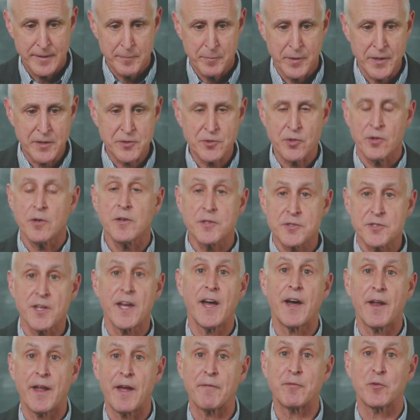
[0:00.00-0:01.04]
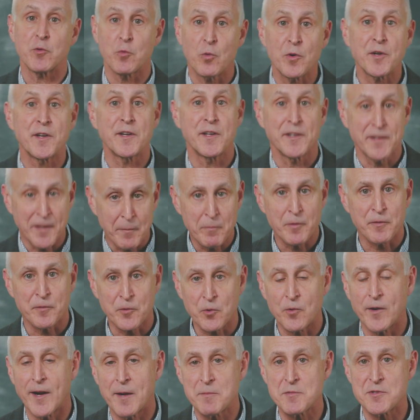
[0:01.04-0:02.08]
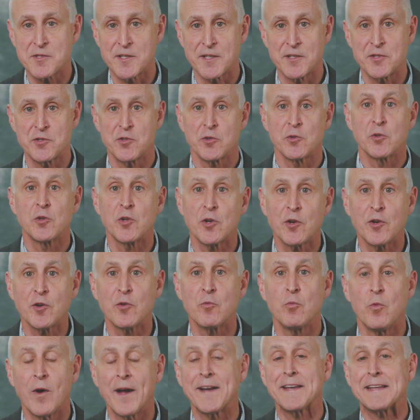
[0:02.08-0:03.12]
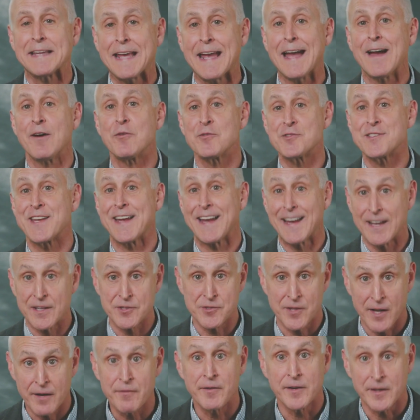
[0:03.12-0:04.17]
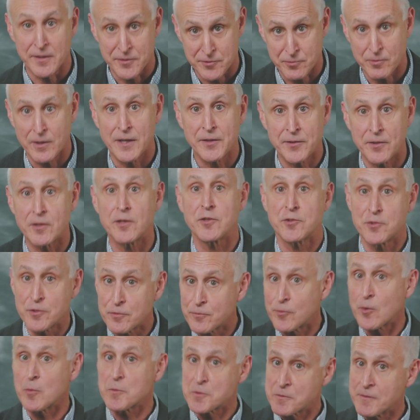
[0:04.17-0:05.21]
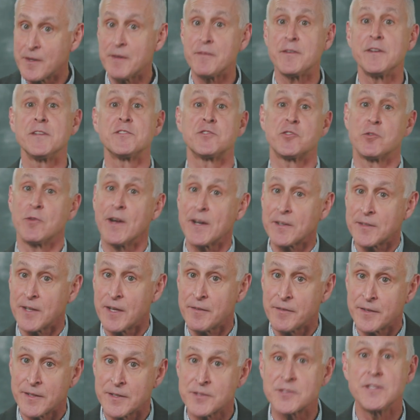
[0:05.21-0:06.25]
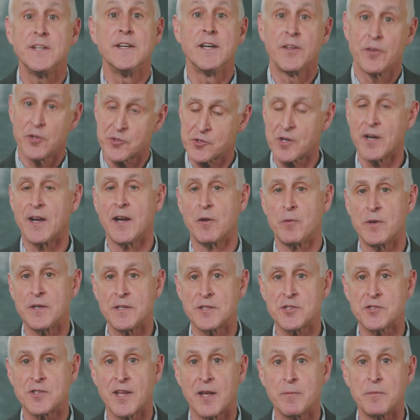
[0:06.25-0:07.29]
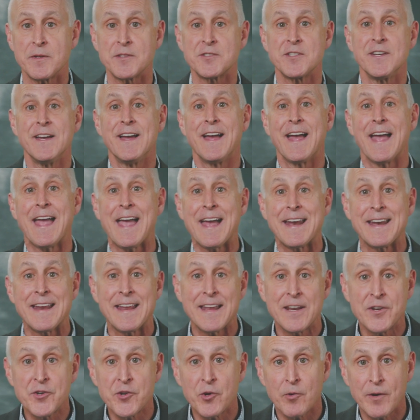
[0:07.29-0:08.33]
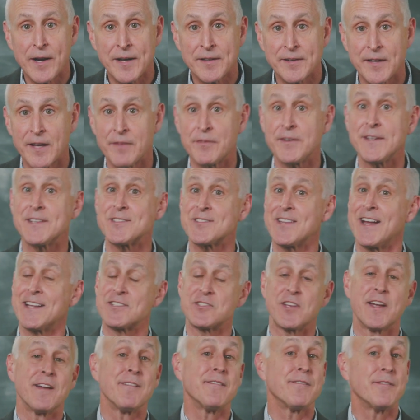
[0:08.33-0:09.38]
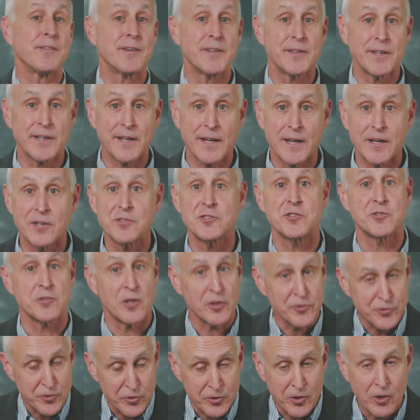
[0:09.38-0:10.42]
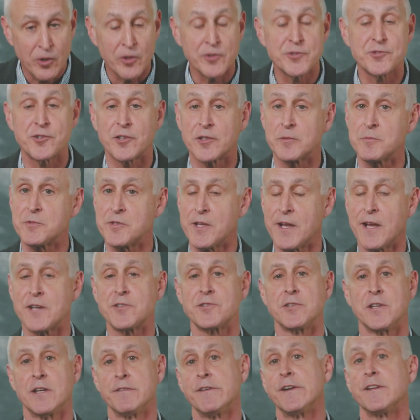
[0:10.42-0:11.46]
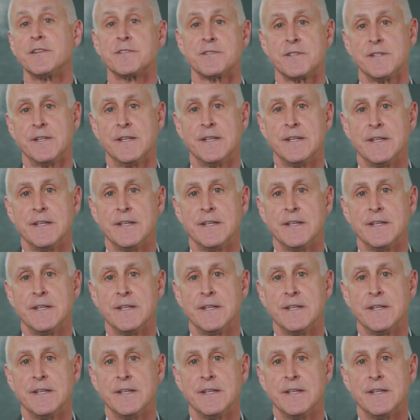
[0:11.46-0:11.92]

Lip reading: But it turns out, after working a number of crime scenes, you learn what counts as evidence, right? There are two forms of evidence: direct evidence, those are eyewitness statements, and indirect evidence, that's everything else. It's also called circumstantial evidence.